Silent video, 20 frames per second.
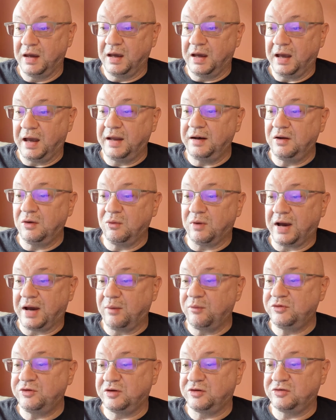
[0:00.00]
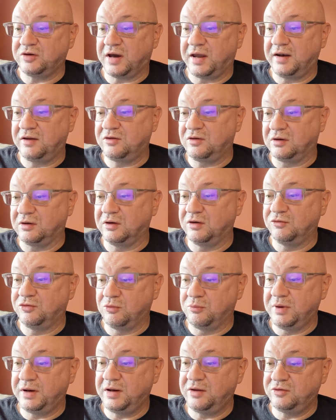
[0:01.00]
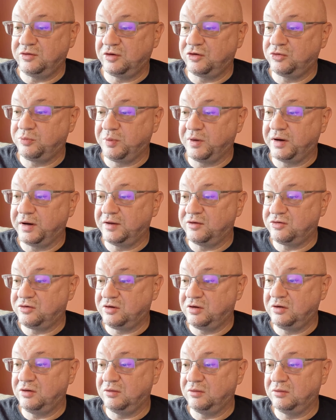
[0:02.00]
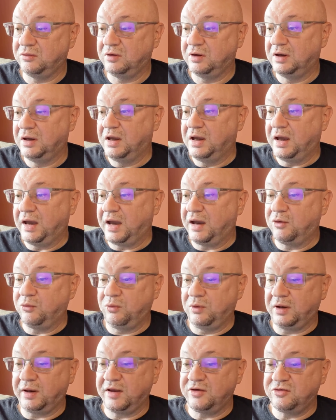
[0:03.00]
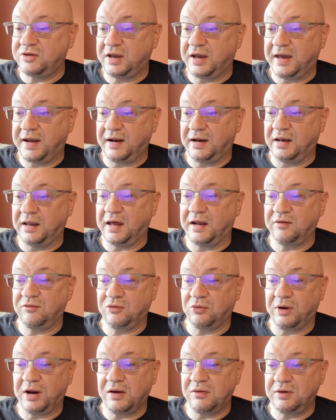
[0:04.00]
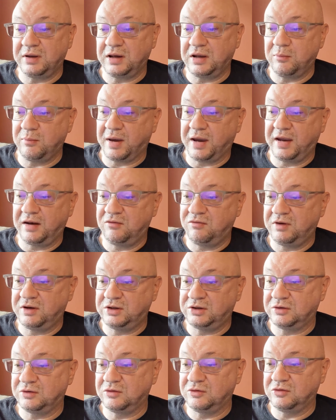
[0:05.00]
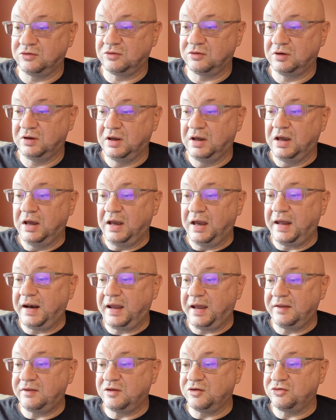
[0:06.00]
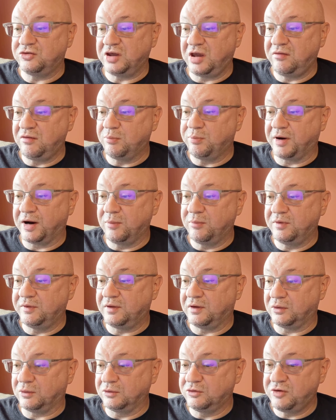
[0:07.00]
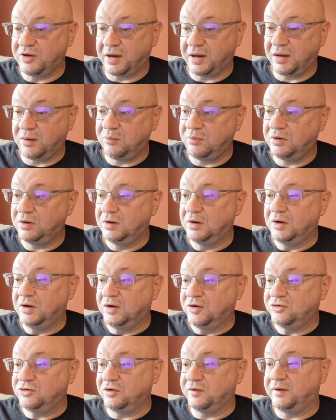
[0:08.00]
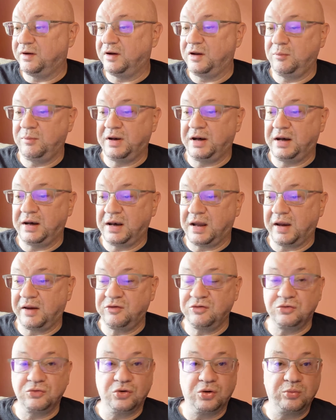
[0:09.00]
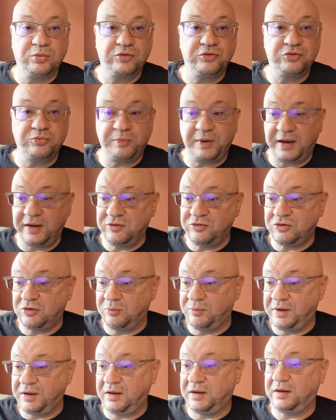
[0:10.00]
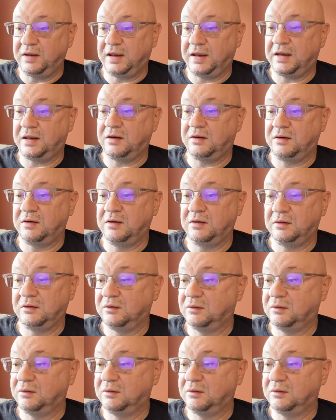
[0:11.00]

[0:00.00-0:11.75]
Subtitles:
I know I was excited to learn from Biddy's experience too. I'd realized I had a lot of grounding in my adventures. I'd had the same apartment the whole time, so there had been a nice normal space to be in.